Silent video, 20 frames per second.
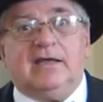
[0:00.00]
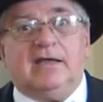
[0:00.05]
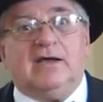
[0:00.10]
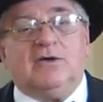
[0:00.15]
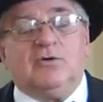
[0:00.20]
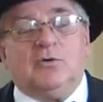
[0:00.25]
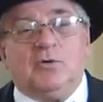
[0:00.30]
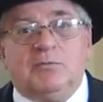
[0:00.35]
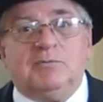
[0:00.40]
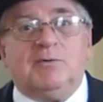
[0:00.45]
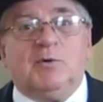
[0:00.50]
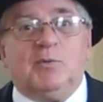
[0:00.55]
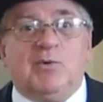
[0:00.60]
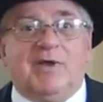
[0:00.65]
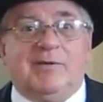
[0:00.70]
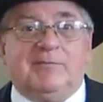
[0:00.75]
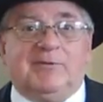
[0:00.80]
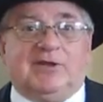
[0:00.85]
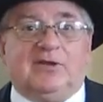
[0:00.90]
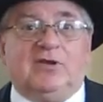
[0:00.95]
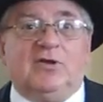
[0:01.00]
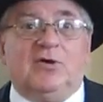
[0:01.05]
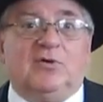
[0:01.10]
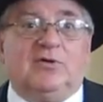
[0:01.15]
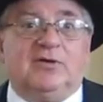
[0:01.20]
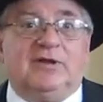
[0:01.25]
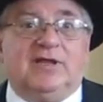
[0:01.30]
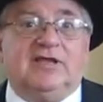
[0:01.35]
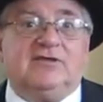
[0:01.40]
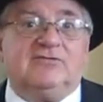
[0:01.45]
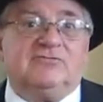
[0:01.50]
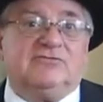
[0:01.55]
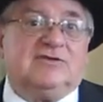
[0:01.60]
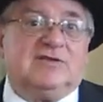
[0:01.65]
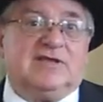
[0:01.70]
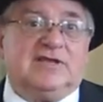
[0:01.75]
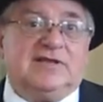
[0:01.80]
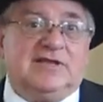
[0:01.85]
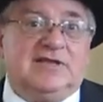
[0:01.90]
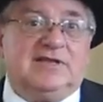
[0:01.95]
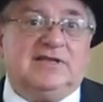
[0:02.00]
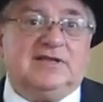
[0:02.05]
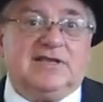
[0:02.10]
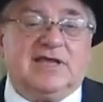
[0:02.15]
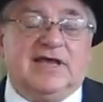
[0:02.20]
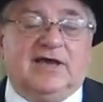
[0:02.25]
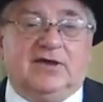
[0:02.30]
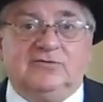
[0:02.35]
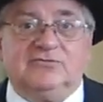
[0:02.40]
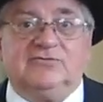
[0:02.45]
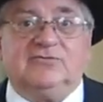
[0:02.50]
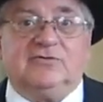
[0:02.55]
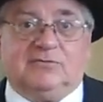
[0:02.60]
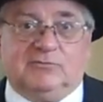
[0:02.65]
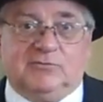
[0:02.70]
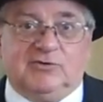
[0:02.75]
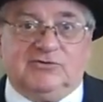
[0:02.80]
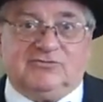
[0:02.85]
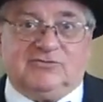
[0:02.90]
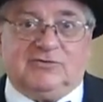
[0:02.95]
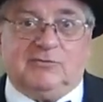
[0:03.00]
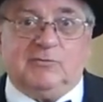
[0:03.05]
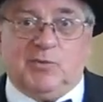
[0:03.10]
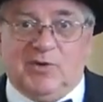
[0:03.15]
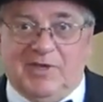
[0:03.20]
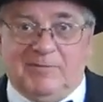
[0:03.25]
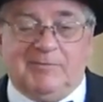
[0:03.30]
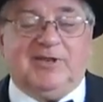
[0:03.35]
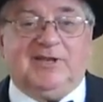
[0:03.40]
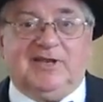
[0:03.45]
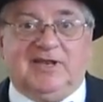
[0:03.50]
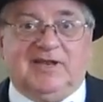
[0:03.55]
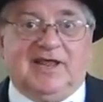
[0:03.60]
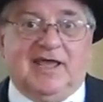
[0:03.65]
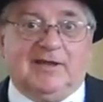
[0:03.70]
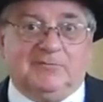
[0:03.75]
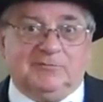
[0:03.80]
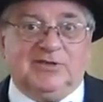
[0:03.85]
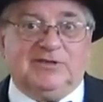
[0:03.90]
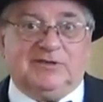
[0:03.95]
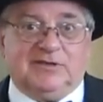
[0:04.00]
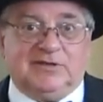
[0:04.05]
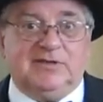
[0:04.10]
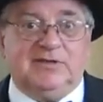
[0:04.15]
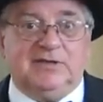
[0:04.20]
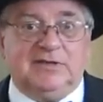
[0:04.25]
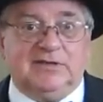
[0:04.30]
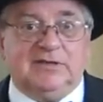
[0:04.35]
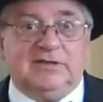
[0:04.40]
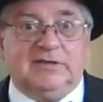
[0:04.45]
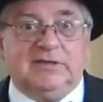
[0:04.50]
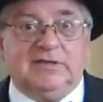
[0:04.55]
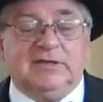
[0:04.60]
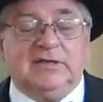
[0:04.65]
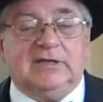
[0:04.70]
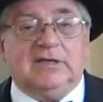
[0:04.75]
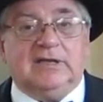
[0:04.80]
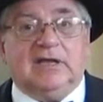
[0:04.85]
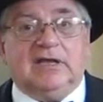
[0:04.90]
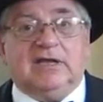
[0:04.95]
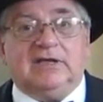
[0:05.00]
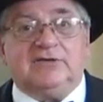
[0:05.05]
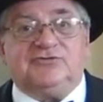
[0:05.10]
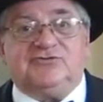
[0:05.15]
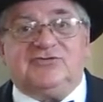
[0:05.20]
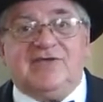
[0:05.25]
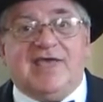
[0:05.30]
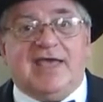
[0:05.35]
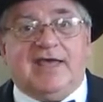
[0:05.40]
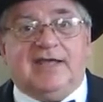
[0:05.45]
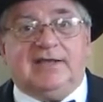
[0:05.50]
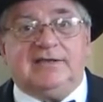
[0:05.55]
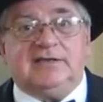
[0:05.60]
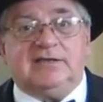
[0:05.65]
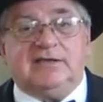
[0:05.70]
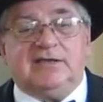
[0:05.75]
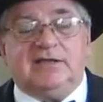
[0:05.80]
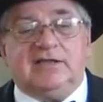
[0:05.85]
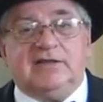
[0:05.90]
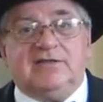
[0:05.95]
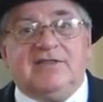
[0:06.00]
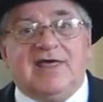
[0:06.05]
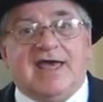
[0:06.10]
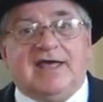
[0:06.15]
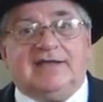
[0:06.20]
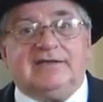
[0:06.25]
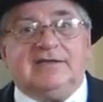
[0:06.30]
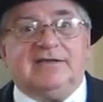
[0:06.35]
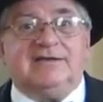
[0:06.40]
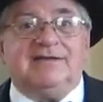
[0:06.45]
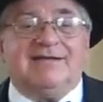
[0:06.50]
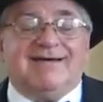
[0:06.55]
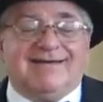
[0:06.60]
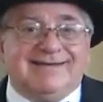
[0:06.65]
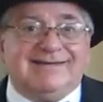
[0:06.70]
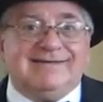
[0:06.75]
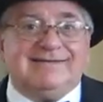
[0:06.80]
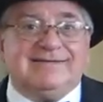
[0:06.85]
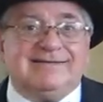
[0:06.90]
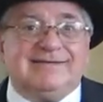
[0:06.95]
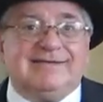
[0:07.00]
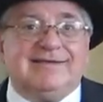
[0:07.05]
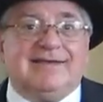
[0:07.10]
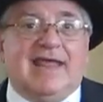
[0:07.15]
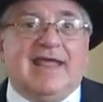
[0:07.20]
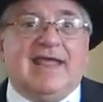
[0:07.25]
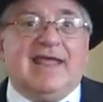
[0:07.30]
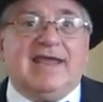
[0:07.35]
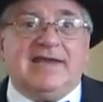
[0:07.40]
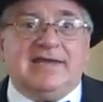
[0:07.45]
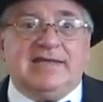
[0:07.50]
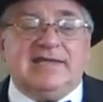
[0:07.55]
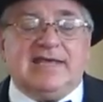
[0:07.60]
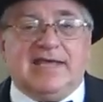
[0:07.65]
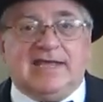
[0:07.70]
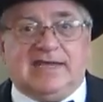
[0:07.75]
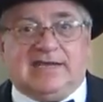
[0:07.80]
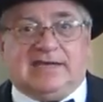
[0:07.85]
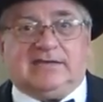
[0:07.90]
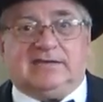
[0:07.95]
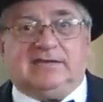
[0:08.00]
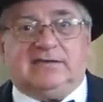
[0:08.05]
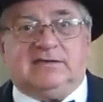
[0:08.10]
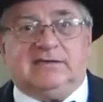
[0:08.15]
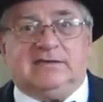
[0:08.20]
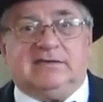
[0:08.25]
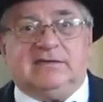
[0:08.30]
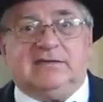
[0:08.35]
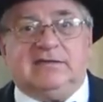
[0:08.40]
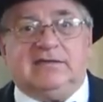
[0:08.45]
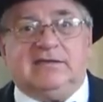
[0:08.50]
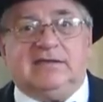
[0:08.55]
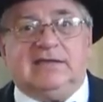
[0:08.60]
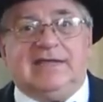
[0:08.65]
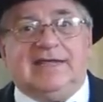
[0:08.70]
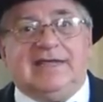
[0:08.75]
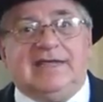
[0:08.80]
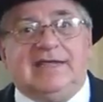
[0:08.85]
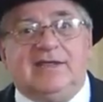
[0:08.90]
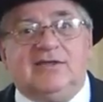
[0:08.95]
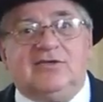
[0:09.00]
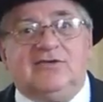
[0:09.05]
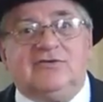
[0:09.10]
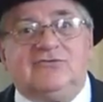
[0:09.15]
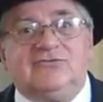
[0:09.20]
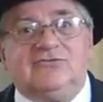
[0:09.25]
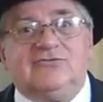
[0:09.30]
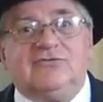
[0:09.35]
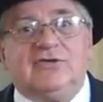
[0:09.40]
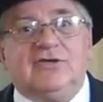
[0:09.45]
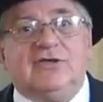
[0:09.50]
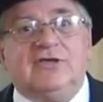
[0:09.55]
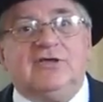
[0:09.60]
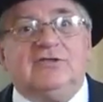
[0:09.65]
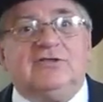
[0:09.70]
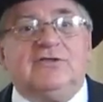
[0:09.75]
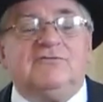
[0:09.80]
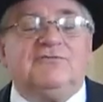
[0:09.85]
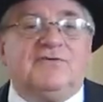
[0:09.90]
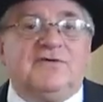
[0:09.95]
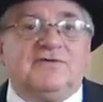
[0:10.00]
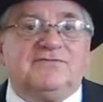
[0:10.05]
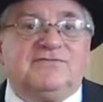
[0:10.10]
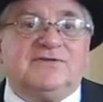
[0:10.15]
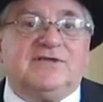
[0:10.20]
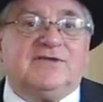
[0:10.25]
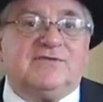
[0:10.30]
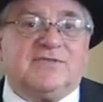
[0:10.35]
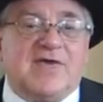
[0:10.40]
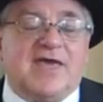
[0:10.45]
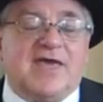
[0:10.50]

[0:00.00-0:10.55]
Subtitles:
a group of women known as the Canadian Council of Muslim Women in Edmonton said that 1988 is the 50th